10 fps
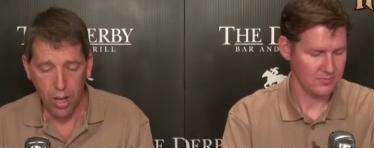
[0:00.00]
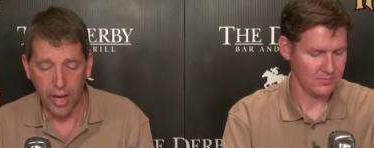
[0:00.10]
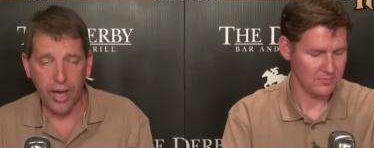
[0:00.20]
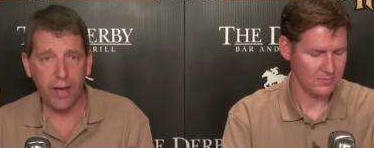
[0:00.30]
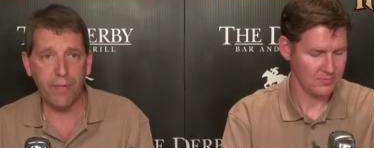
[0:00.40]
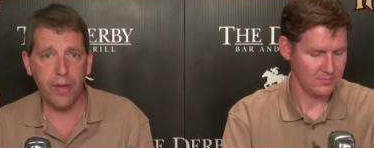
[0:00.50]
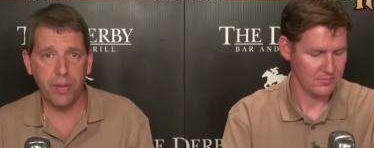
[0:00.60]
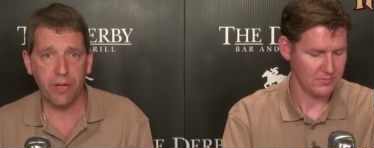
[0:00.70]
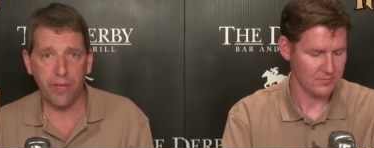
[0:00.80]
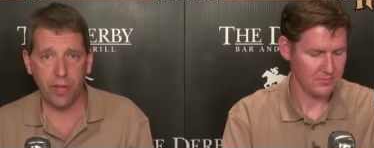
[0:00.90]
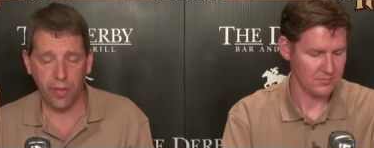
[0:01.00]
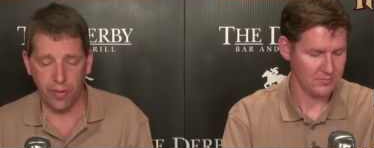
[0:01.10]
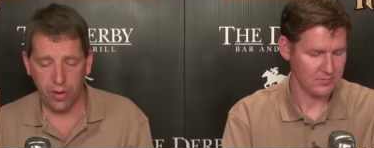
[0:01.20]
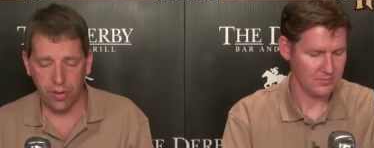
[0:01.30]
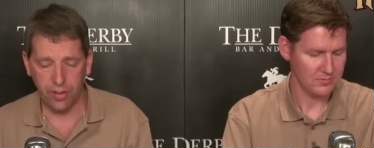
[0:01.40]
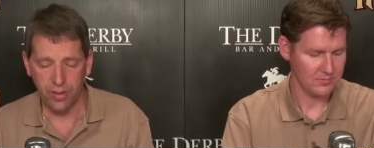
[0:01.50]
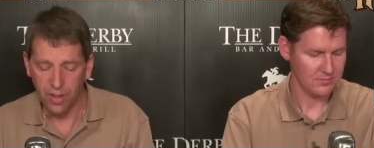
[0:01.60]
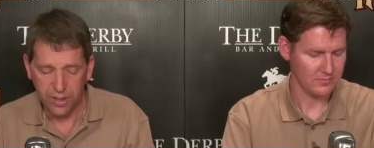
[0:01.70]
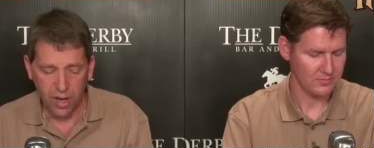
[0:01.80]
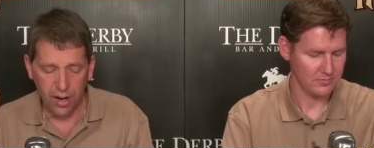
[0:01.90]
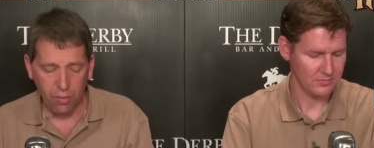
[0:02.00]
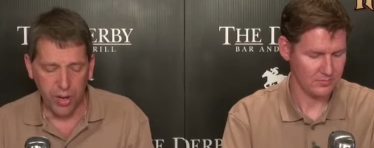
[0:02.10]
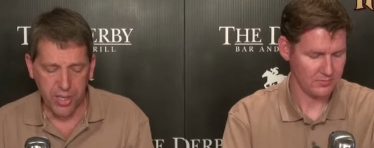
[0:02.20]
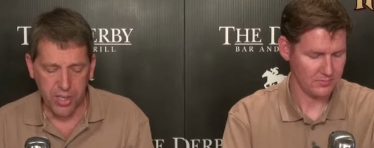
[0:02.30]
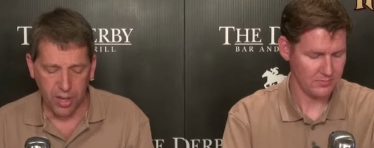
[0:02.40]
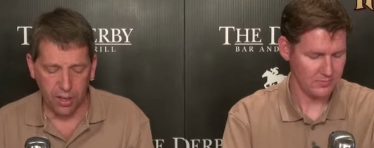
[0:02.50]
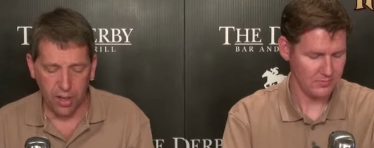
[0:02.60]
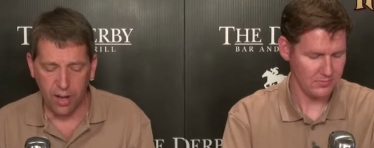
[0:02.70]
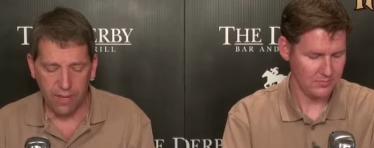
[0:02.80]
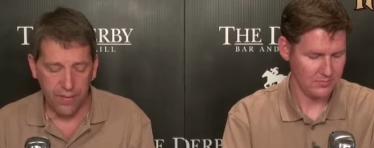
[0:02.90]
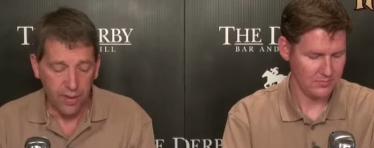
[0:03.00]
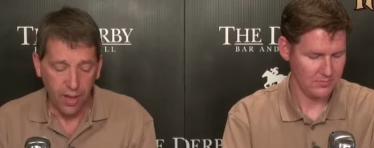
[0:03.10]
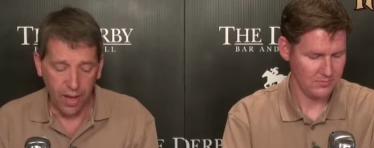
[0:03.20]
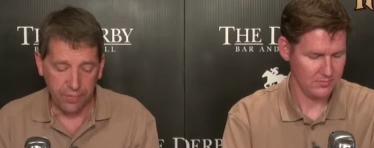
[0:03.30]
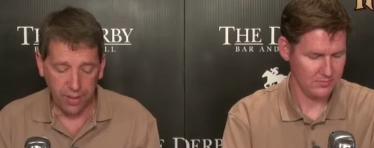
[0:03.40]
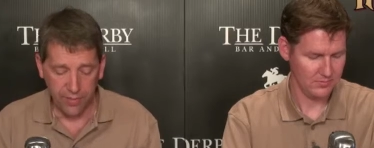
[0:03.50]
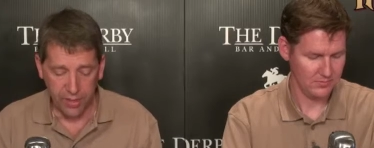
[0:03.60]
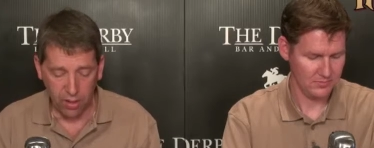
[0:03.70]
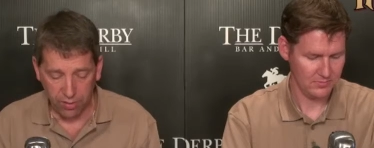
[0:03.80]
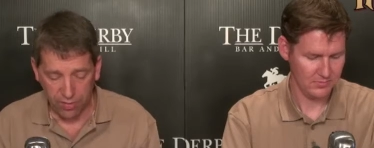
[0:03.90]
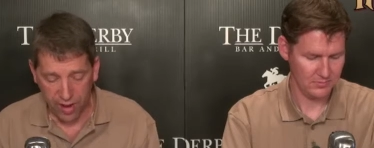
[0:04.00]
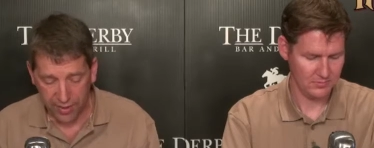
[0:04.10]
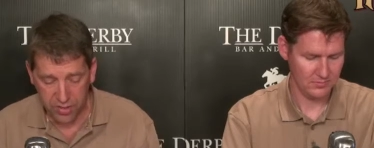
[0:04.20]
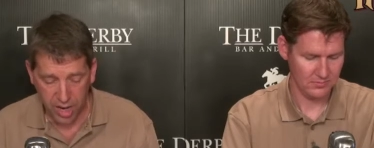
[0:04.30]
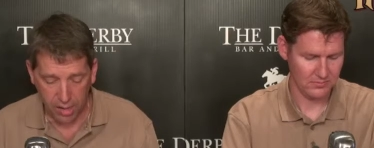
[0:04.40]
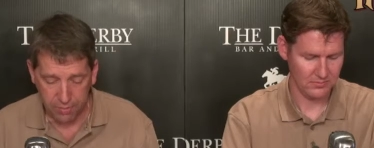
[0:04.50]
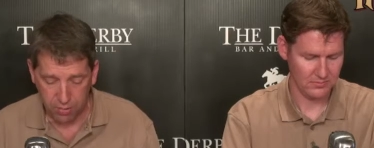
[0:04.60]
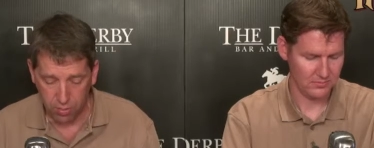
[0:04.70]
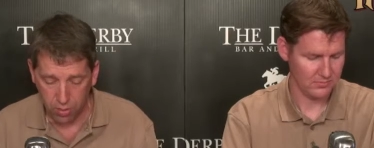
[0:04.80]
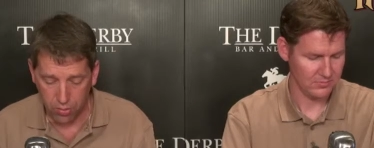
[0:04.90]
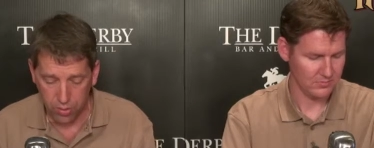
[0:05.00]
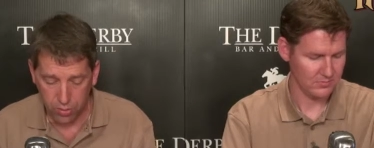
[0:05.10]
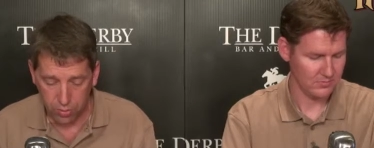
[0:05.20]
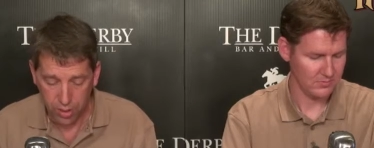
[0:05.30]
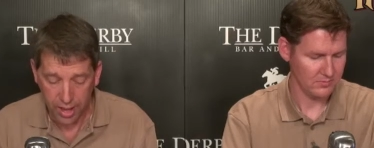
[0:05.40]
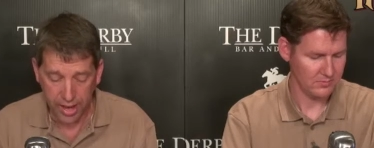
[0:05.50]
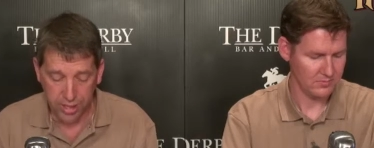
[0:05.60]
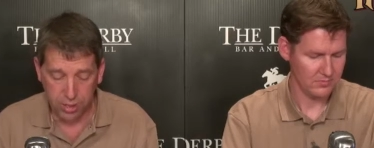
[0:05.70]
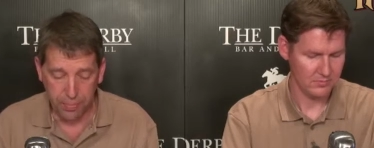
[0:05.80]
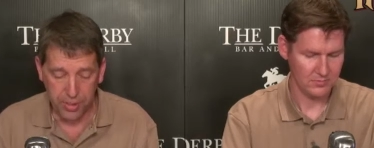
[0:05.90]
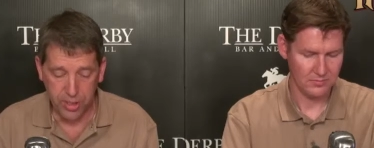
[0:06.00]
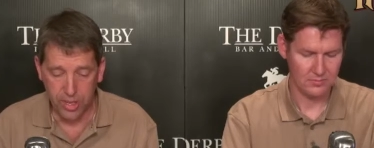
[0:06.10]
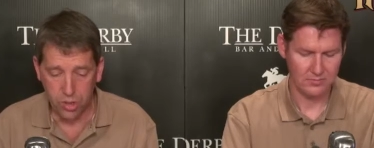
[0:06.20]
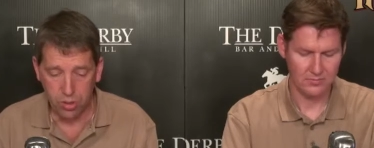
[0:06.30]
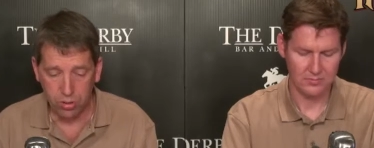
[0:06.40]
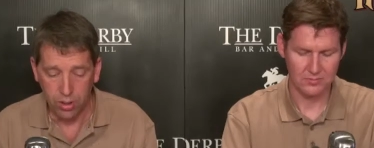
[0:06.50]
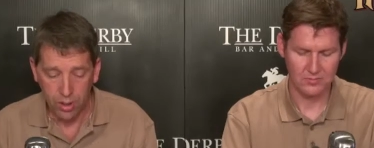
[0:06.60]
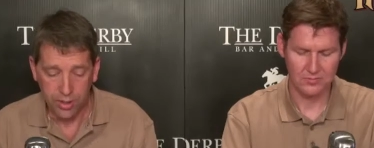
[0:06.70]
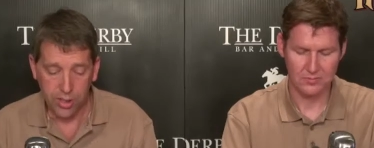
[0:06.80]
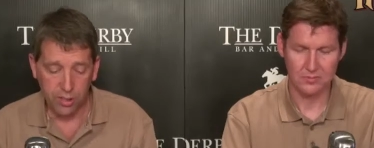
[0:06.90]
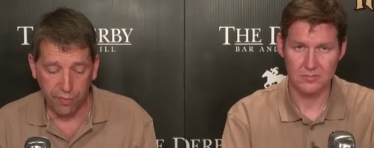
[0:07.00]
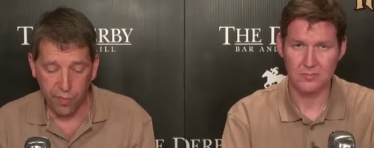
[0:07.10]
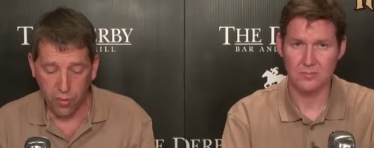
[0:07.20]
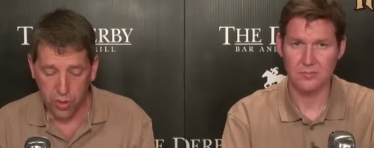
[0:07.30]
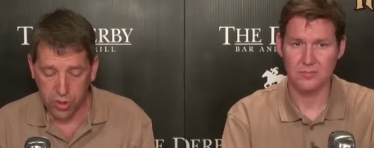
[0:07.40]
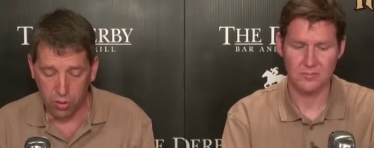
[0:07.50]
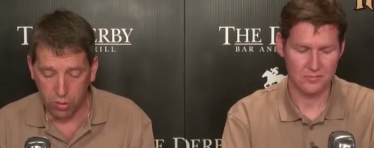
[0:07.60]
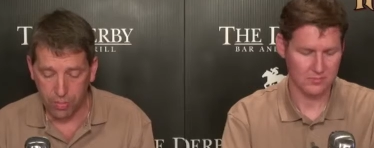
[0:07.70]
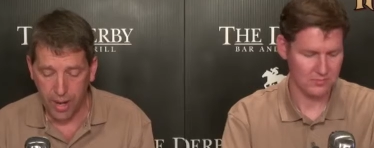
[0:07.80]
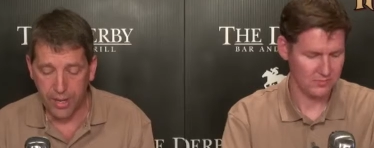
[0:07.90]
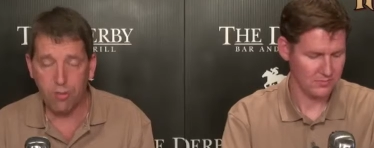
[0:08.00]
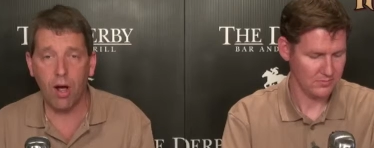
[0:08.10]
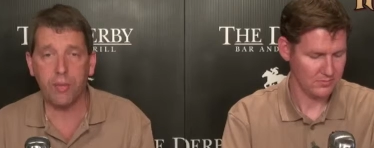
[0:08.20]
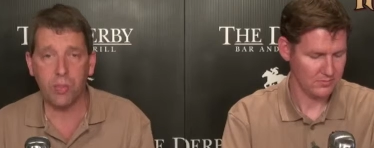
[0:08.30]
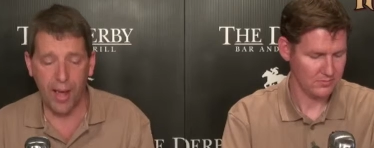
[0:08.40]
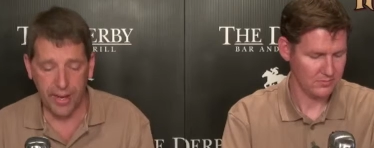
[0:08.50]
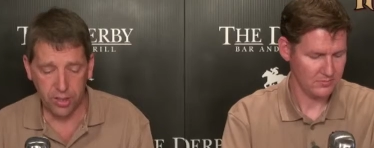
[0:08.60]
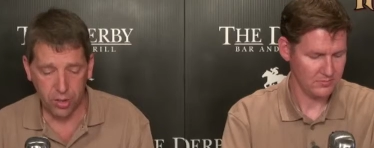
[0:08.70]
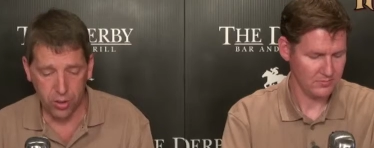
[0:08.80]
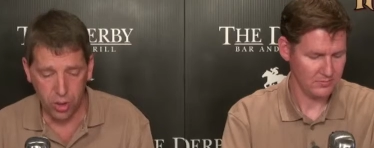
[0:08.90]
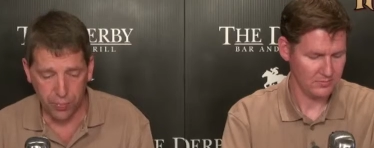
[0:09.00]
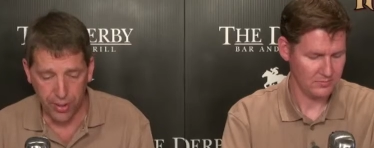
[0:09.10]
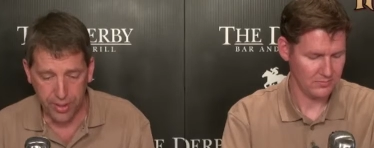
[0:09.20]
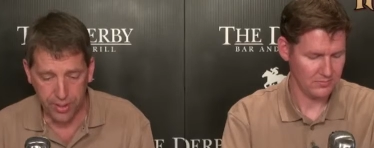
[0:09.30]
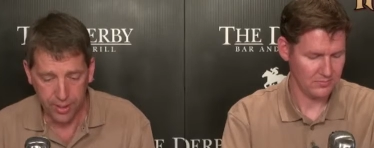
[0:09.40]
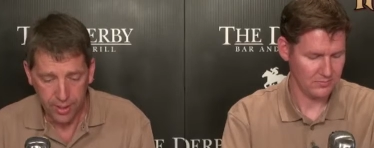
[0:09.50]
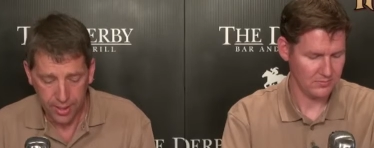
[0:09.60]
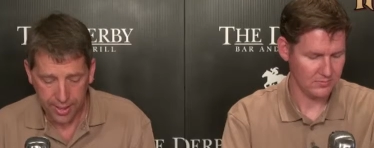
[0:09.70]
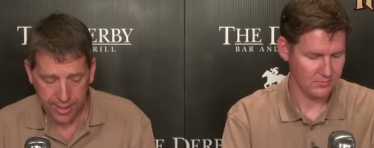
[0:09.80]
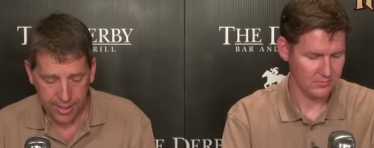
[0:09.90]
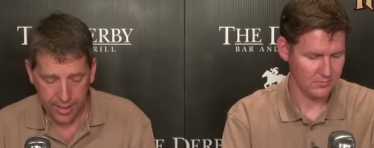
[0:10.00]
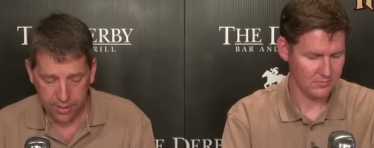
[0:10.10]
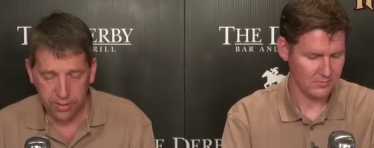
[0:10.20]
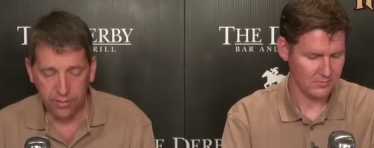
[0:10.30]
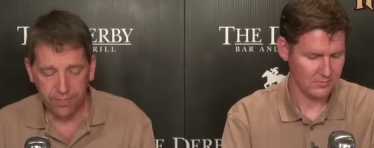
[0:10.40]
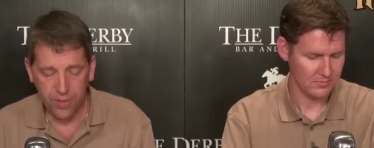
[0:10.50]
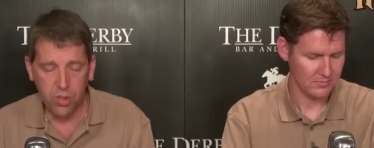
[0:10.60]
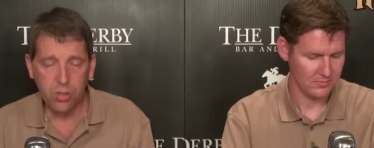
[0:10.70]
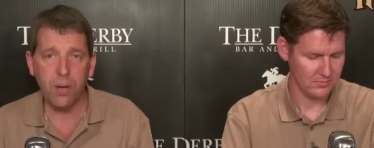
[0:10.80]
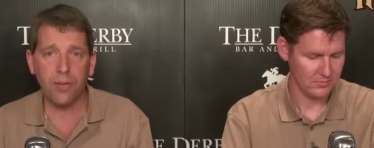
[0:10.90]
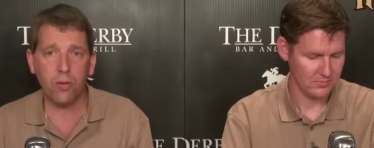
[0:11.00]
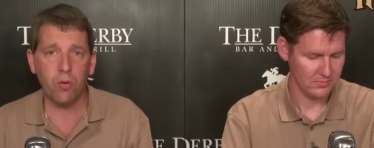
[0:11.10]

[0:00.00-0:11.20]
Speaker 1: I have him in for third. Uh, not a race I love. I'm leaving out the five Jackman Road, who has some potential. This is the four Soul of Mine drops back to sprint. Uh, there's some other